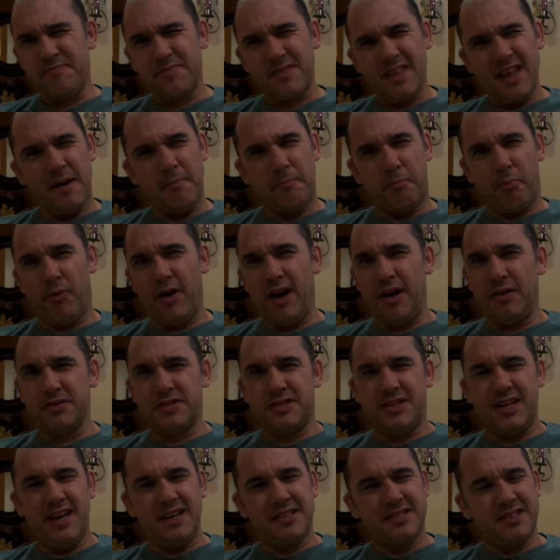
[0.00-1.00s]
that brown
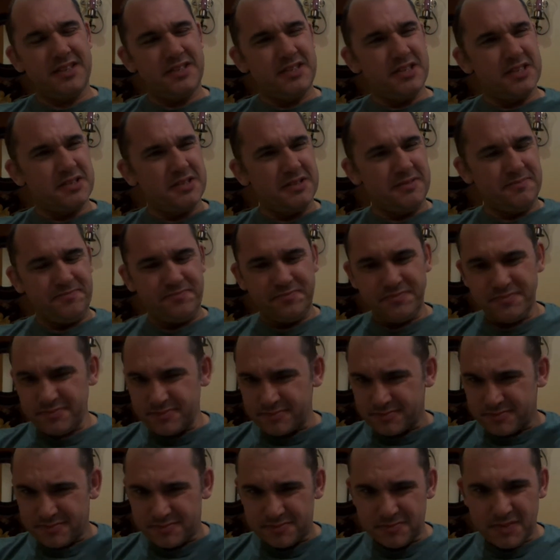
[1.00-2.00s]
taste that just
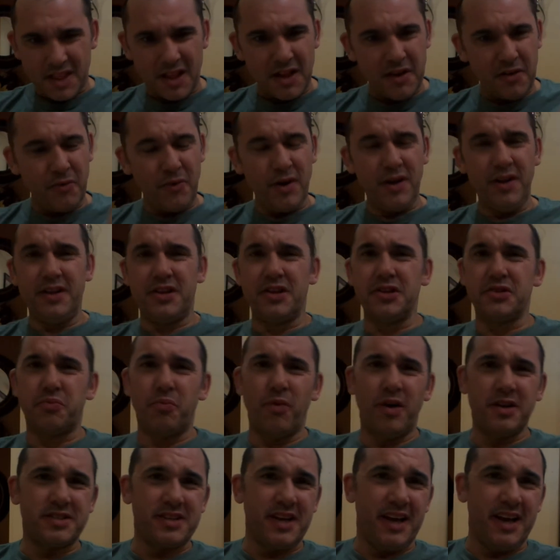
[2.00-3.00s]
really just
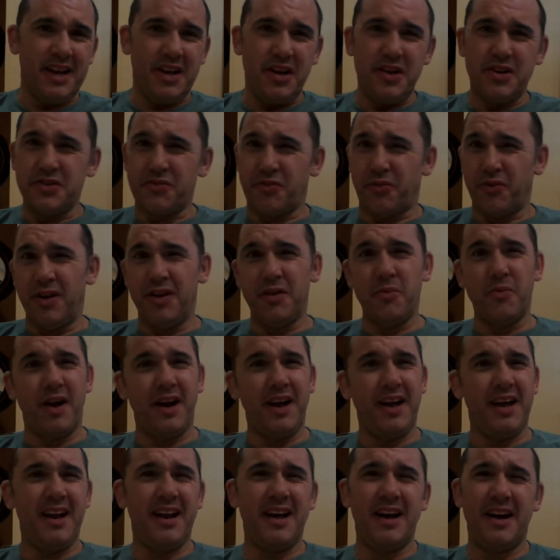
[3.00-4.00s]
wants to get, you just really
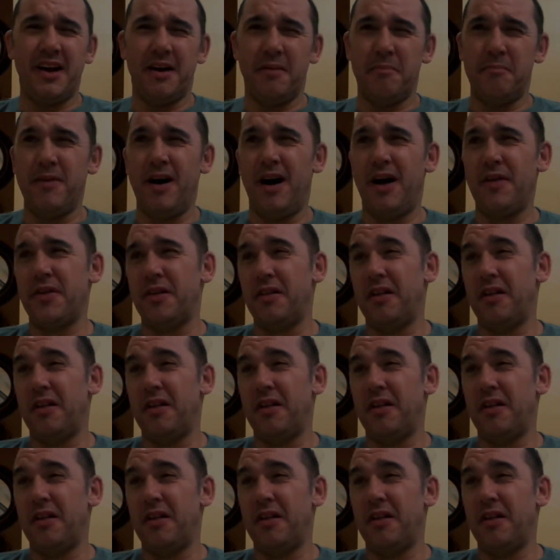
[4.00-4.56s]
want to get out of your mouth.